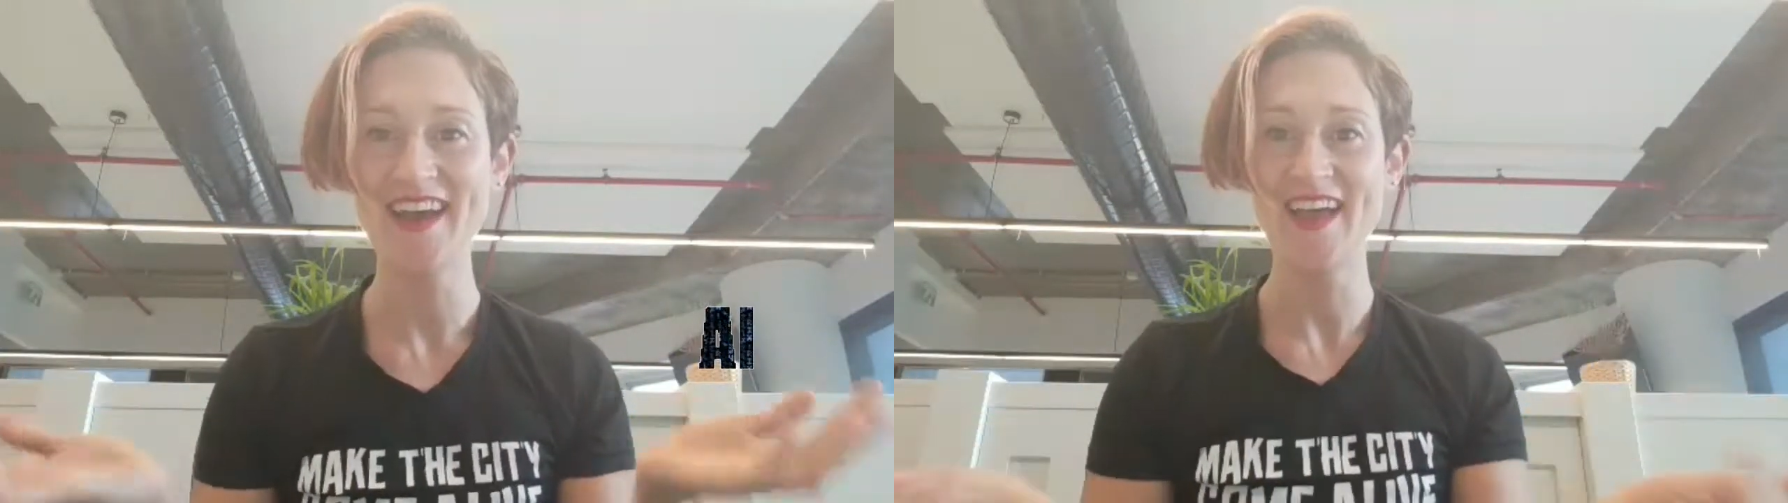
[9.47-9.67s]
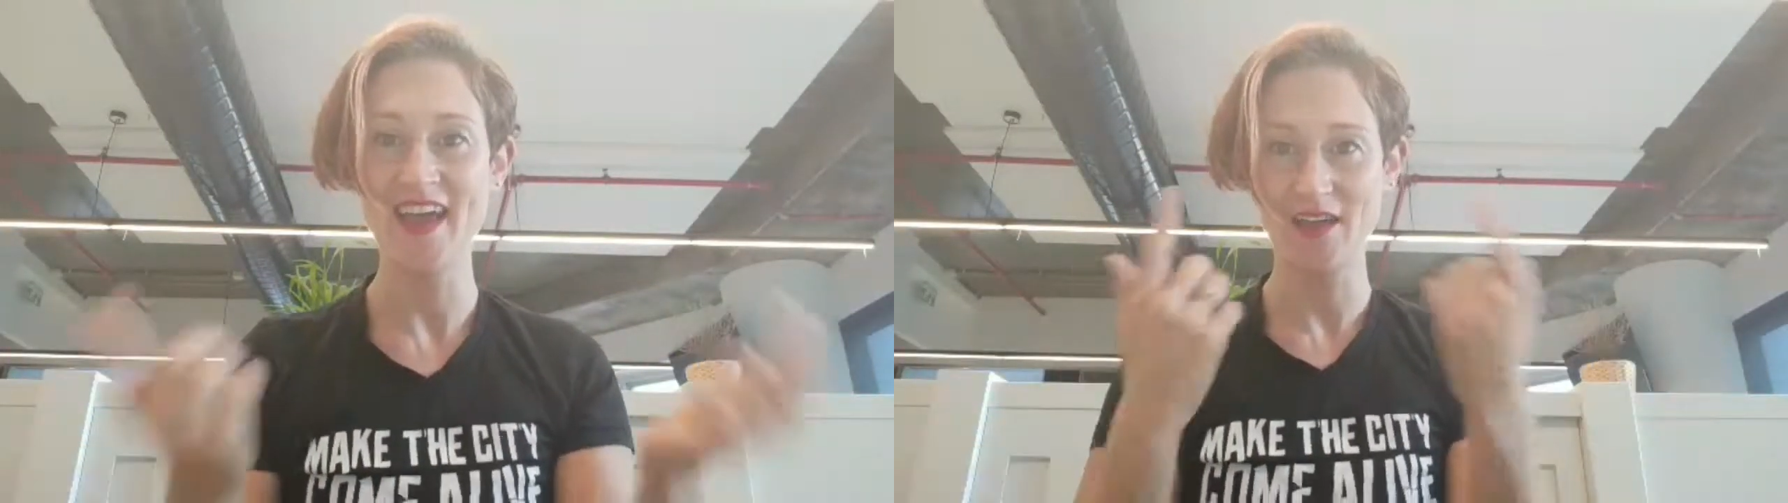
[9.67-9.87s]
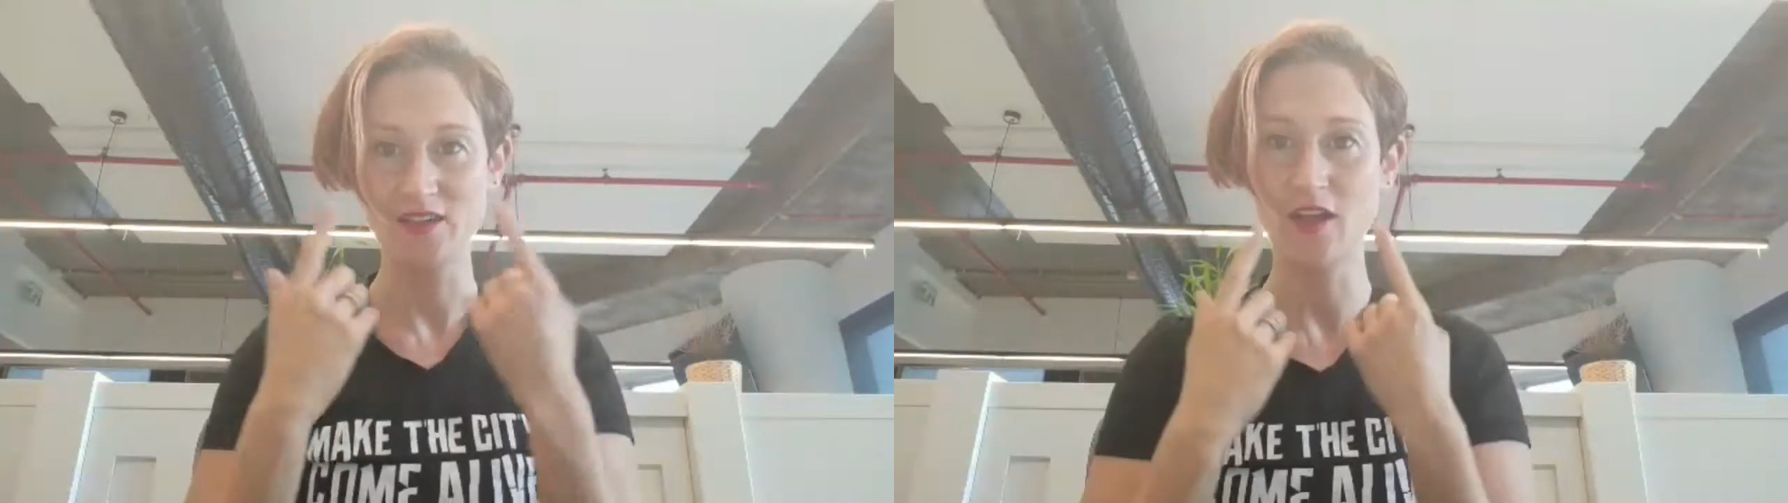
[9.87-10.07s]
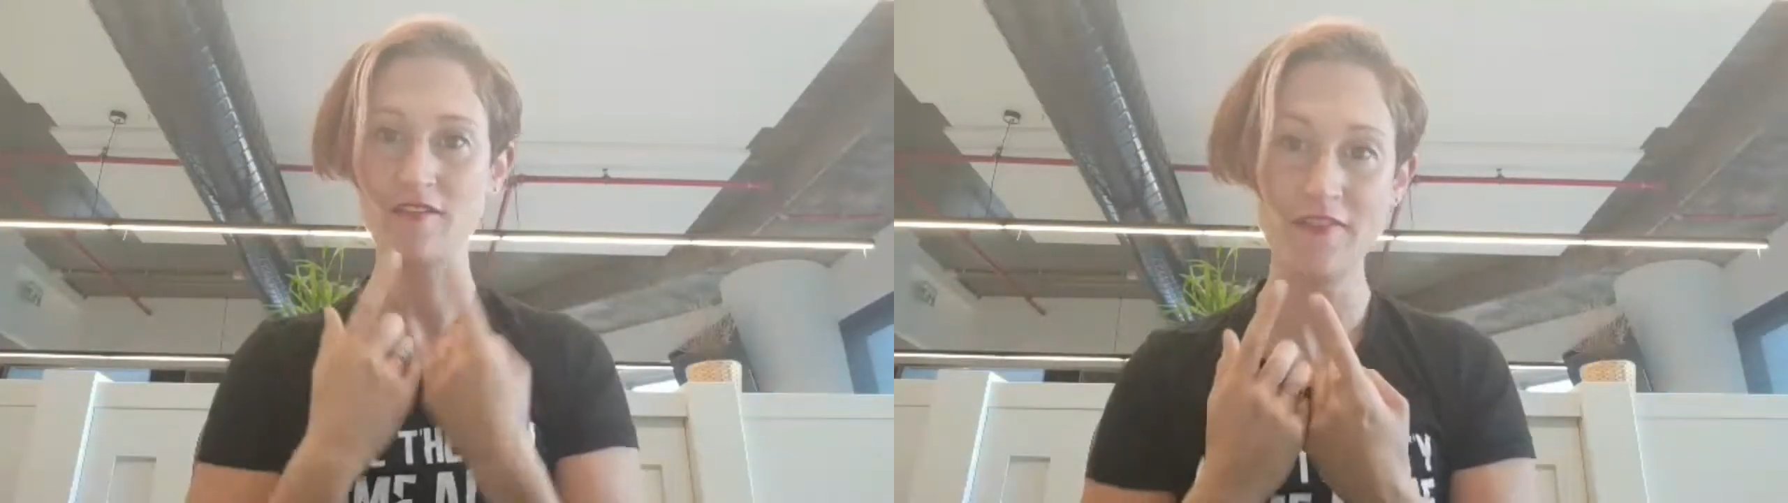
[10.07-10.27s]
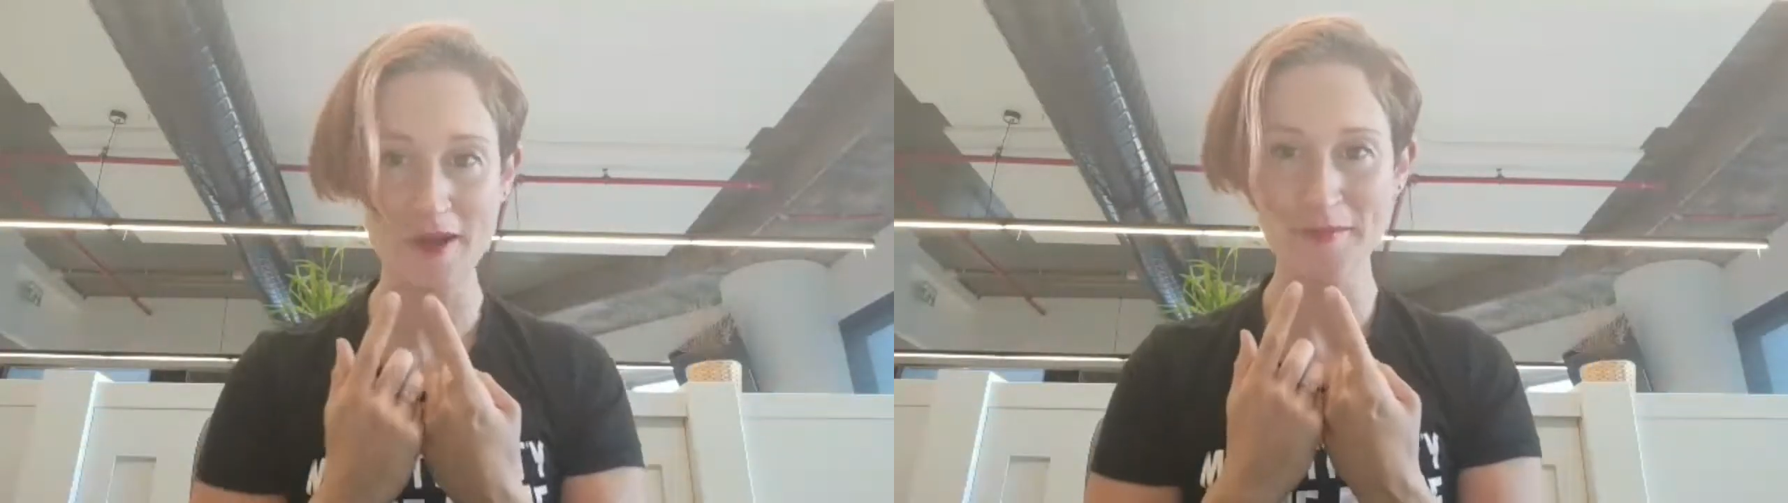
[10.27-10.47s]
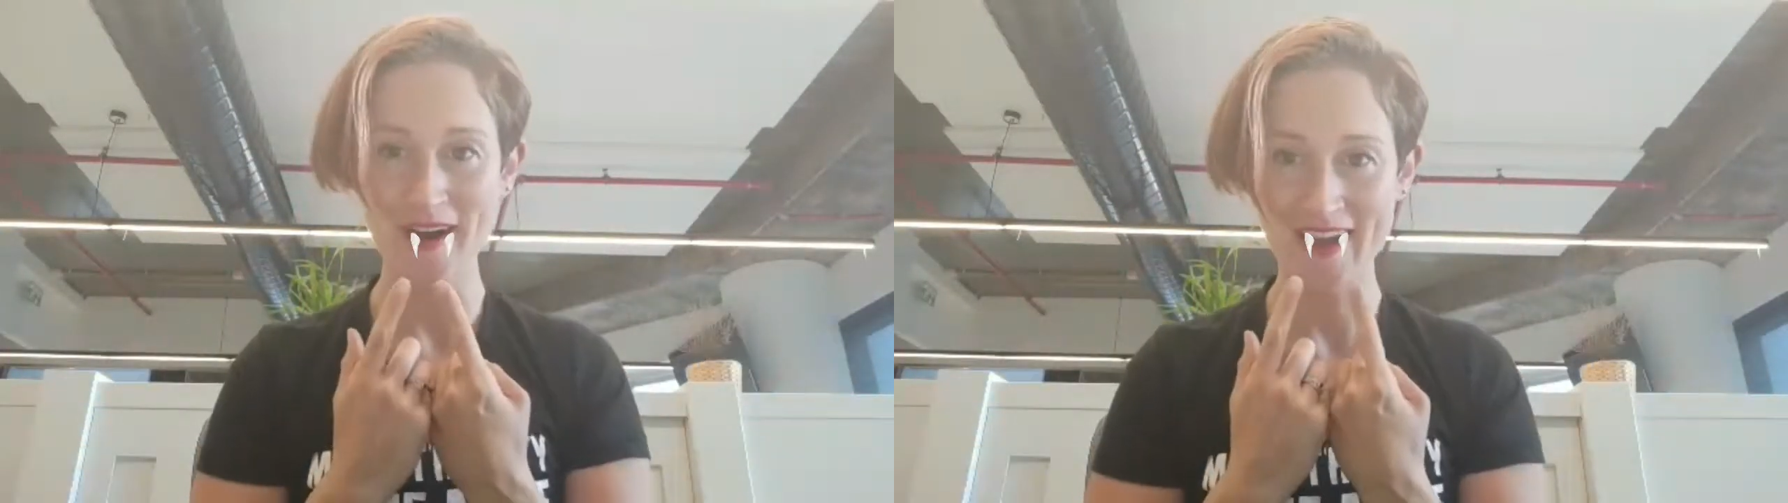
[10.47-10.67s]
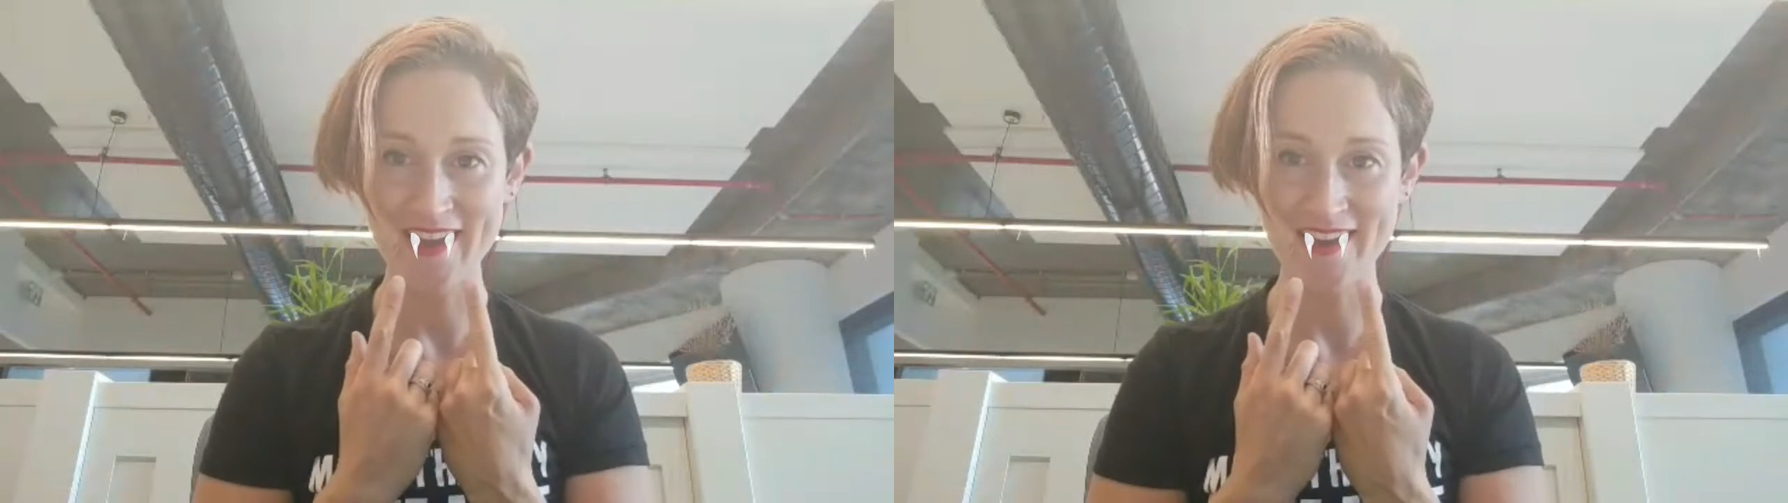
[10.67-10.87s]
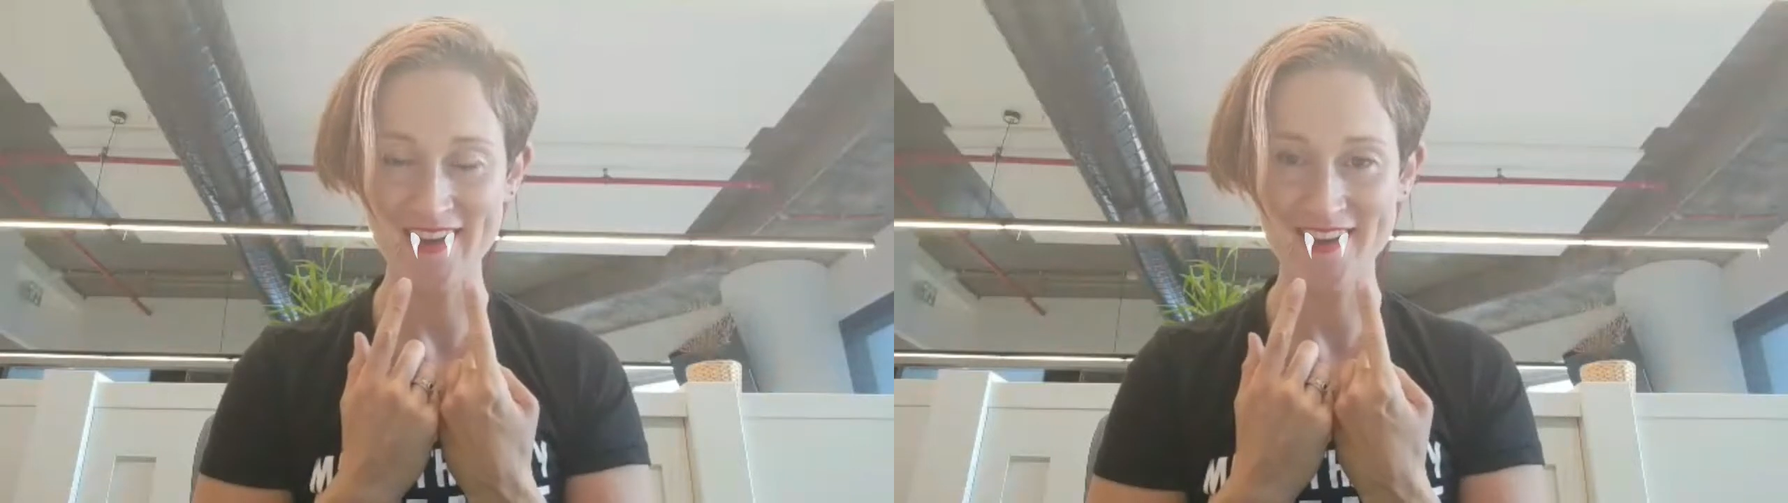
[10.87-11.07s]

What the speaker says: and vampires.